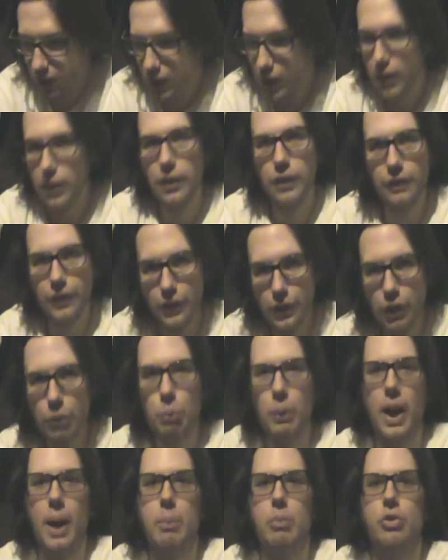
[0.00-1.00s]
a few just
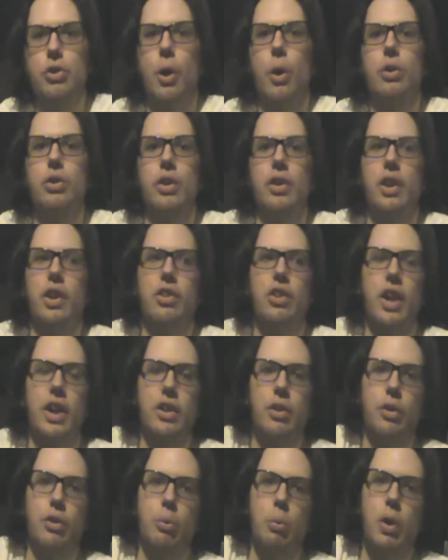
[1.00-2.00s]
random jokes in this. Like,
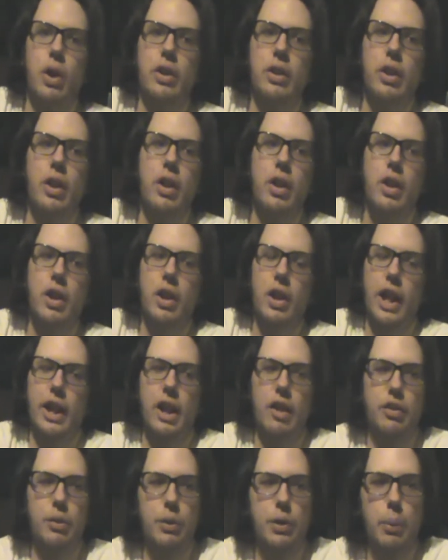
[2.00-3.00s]
there was one, like,
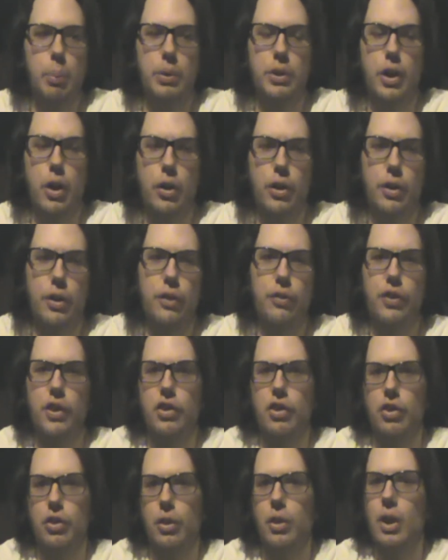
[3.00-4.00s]
obviously when the Potato Girl
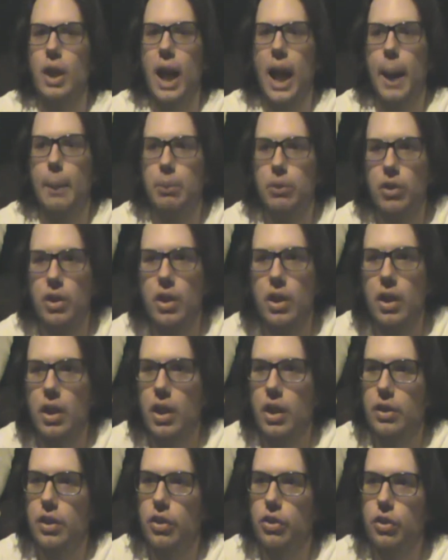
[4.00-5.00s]
finishes her laps,
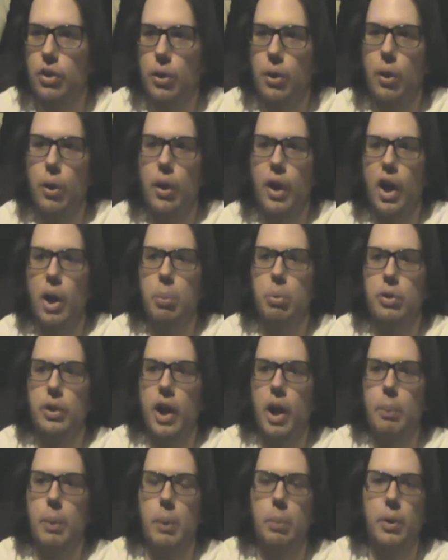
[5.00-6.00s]
this girl helps her
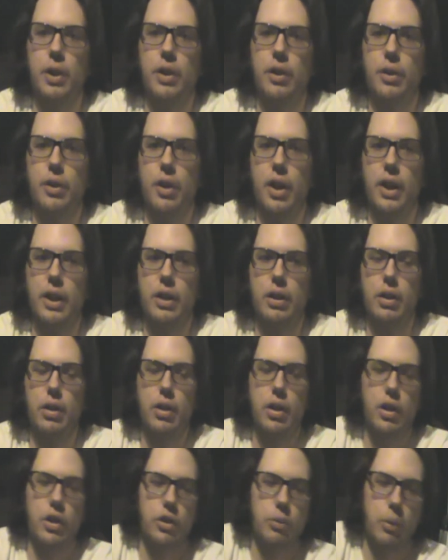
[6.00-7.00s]
out by bringing her, like,
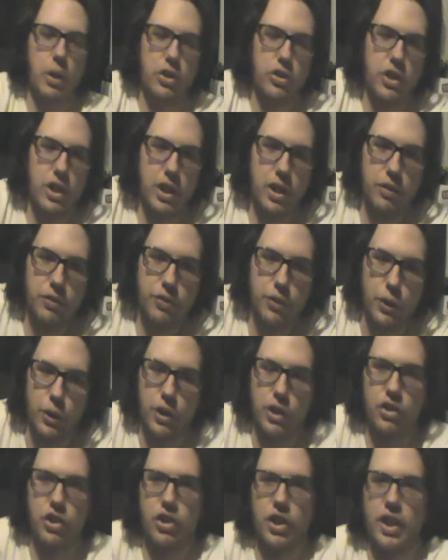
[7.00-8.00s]
by sneaking food,
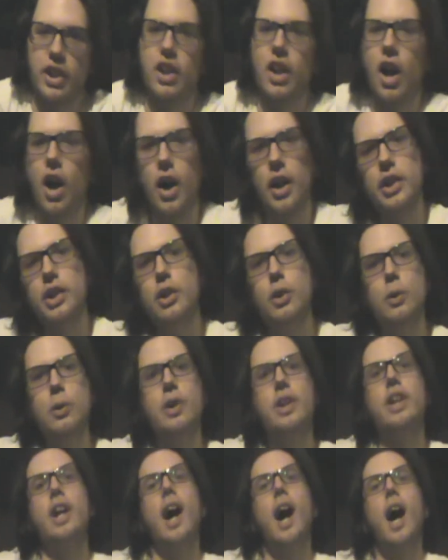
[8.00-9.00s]
and she's like, "Are you
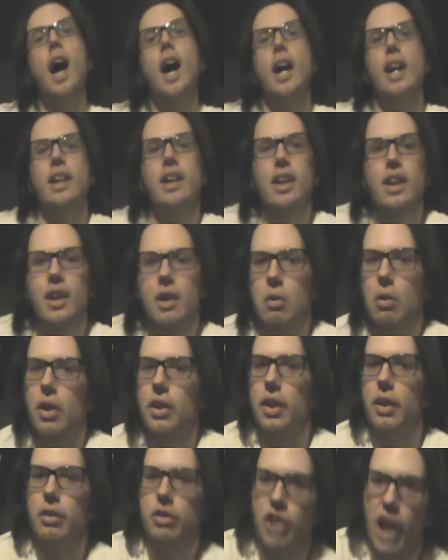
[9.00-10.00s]
God?" Well, in
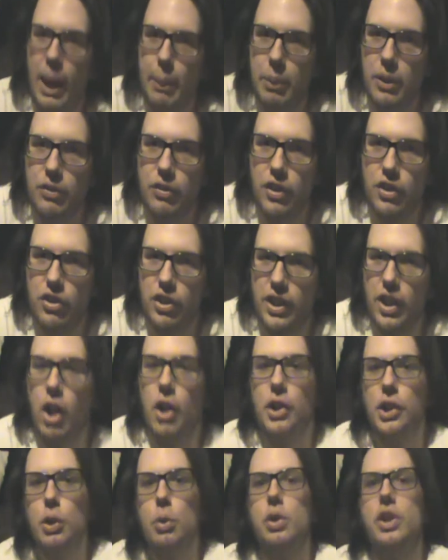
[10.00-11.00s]
the Japanese version, it's like, "Are
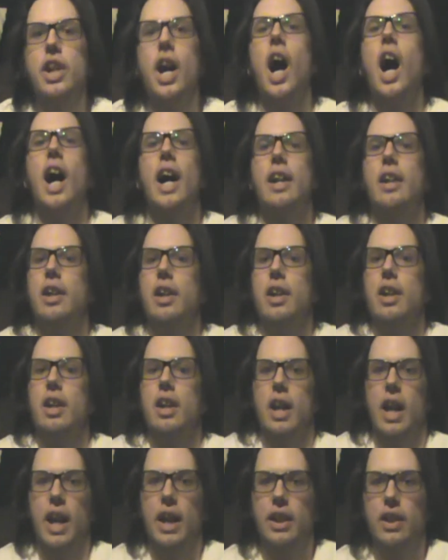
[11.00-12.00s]
you God?"
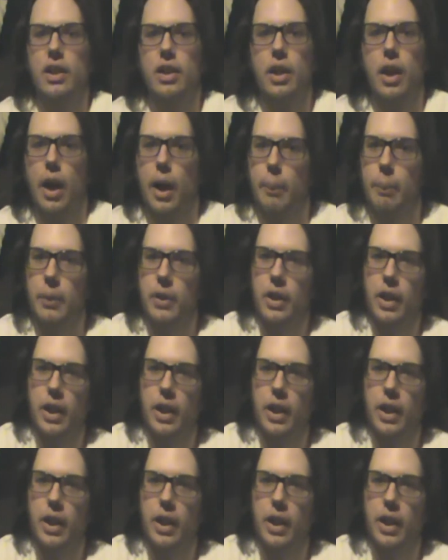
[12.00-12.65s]
And in